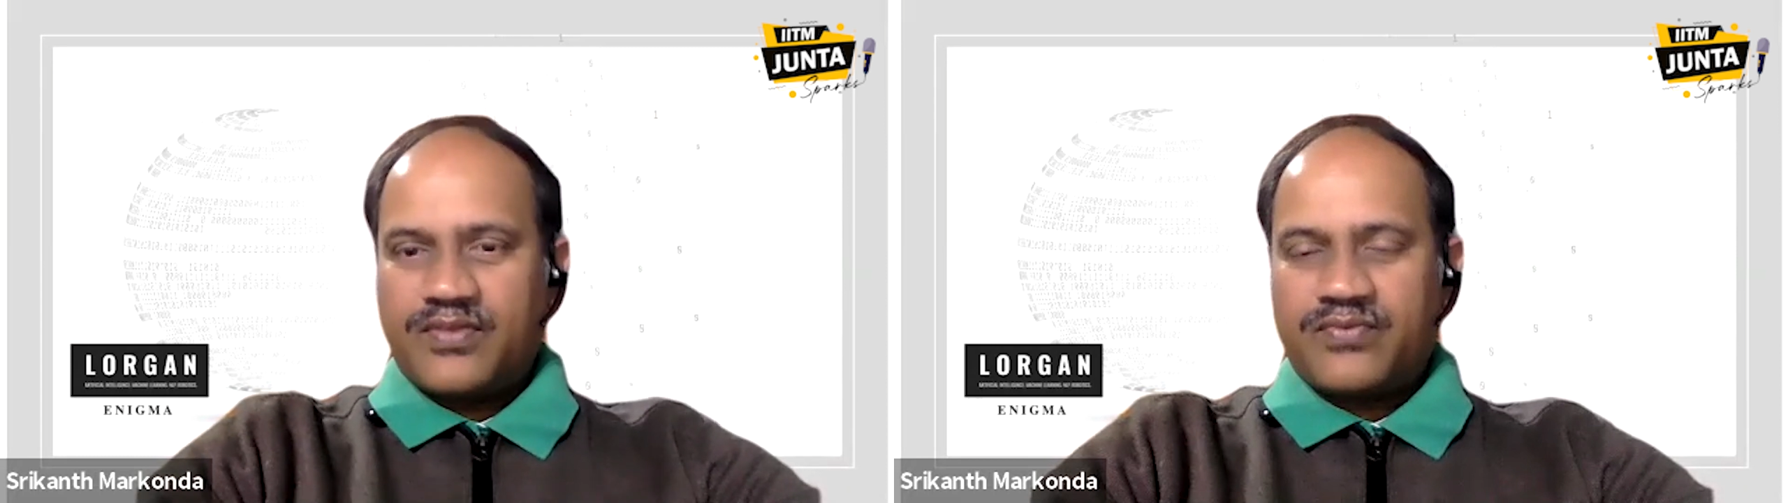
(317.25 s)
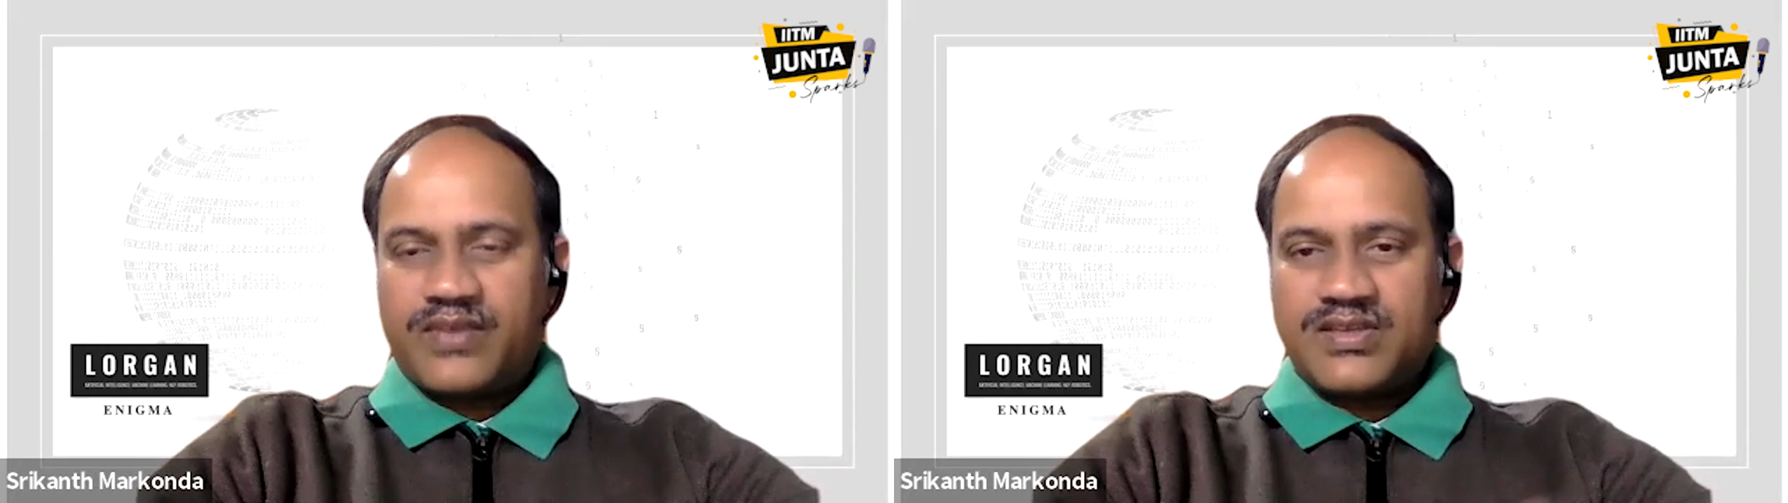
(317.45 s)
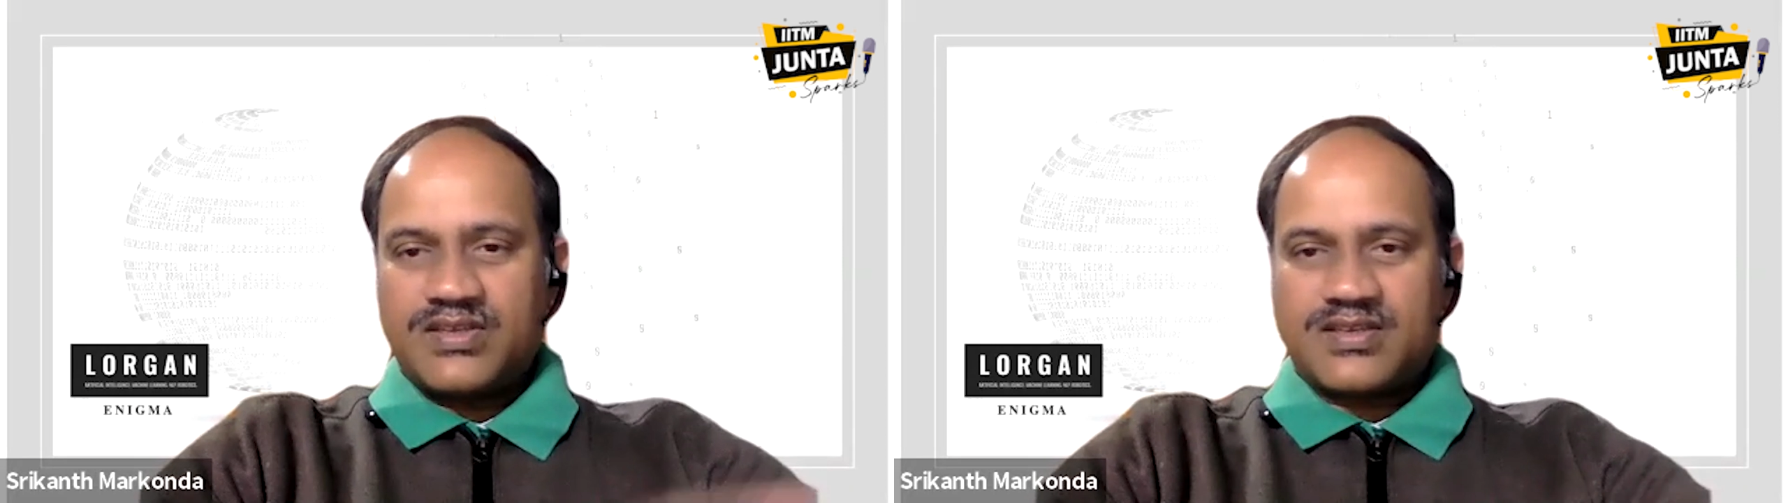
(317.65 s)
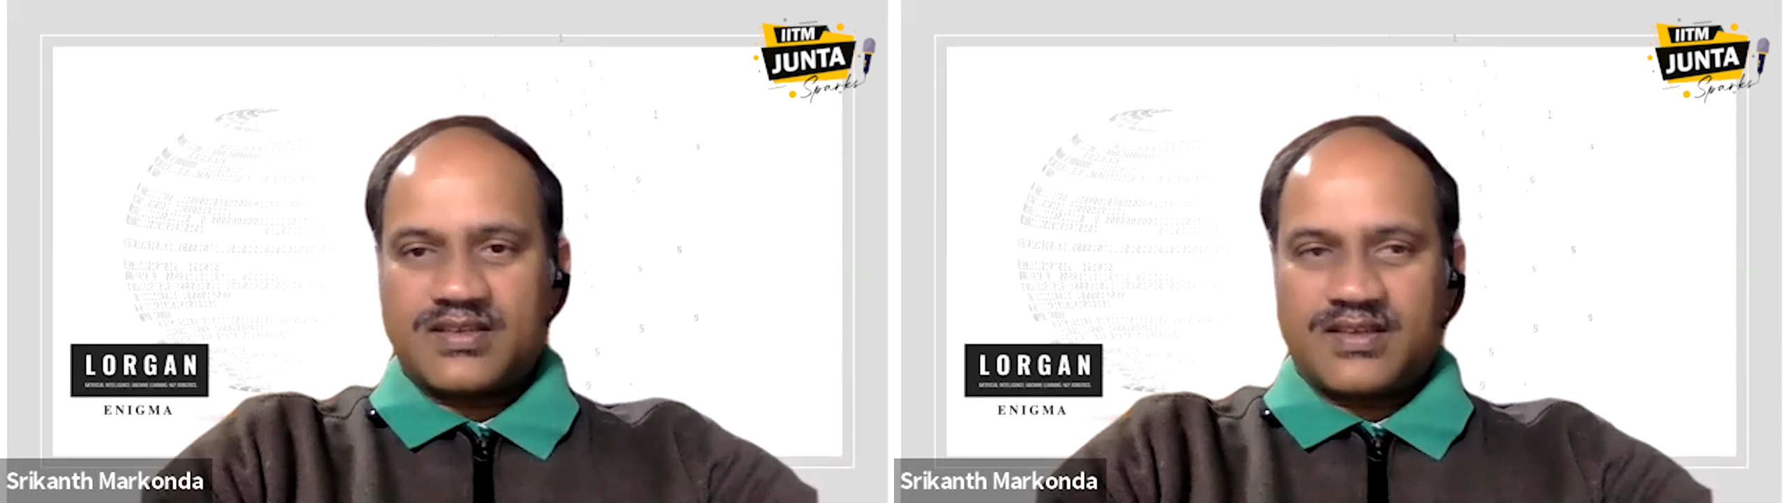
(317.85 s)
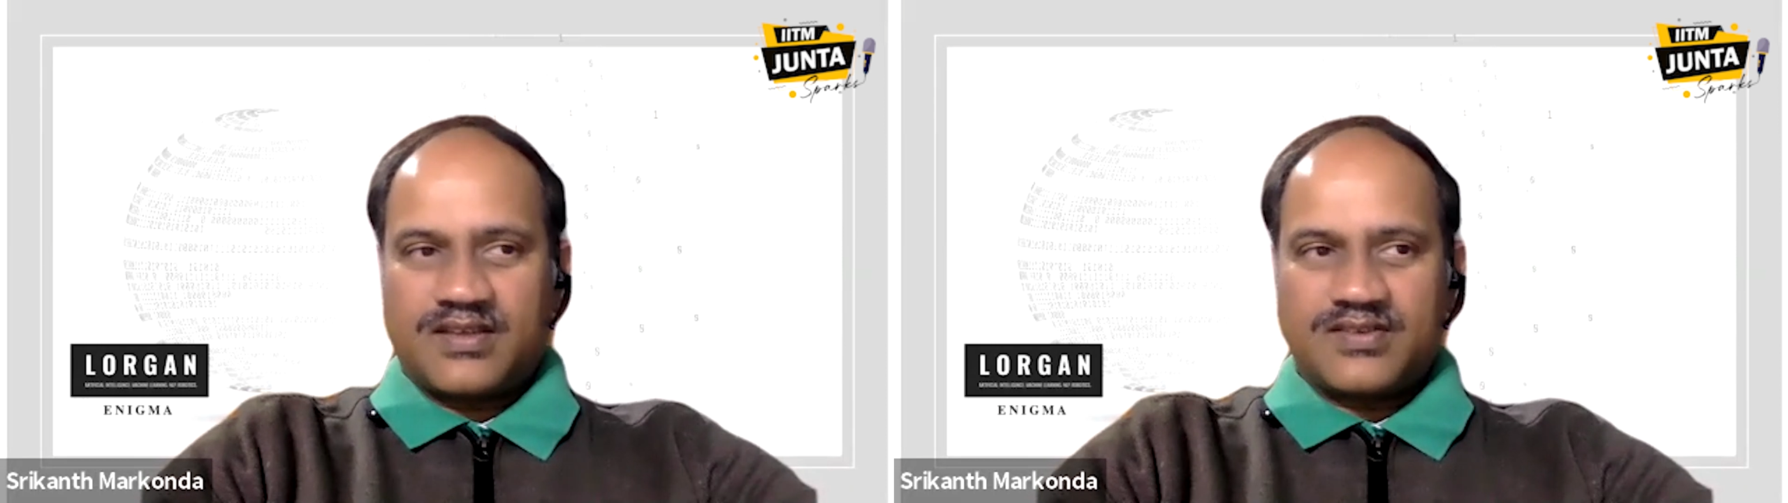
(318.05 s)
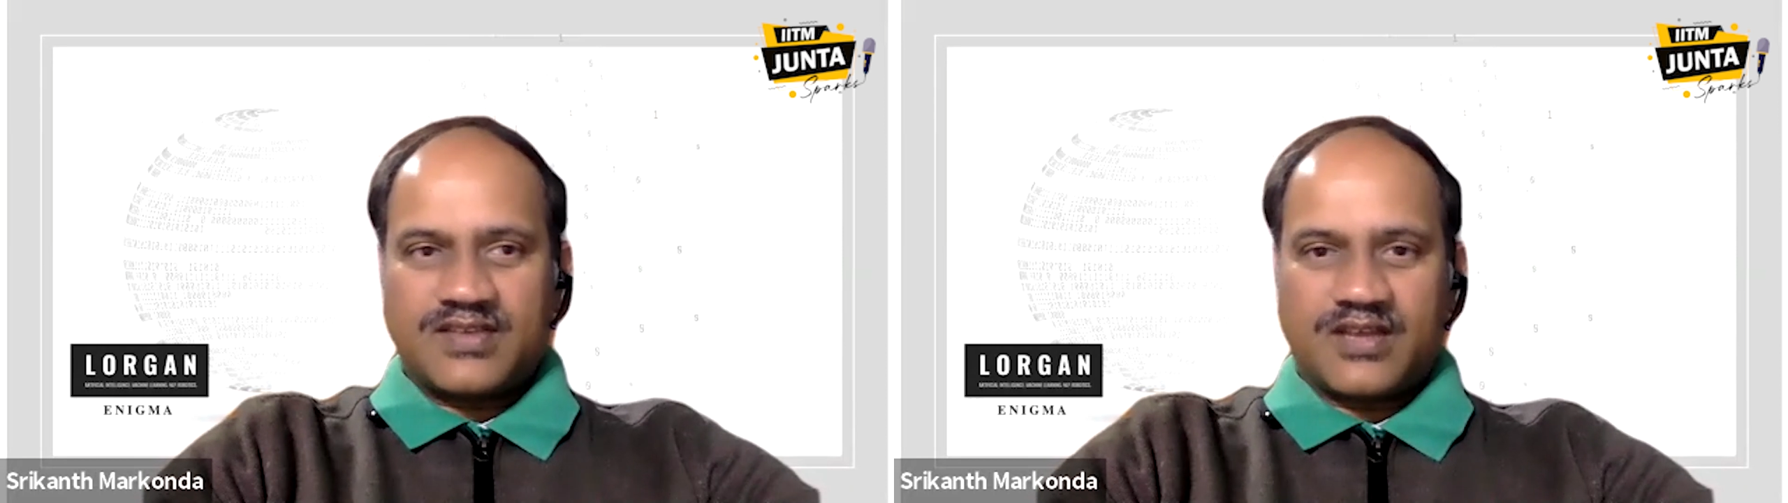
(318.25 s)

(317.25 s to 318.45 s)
the first uh,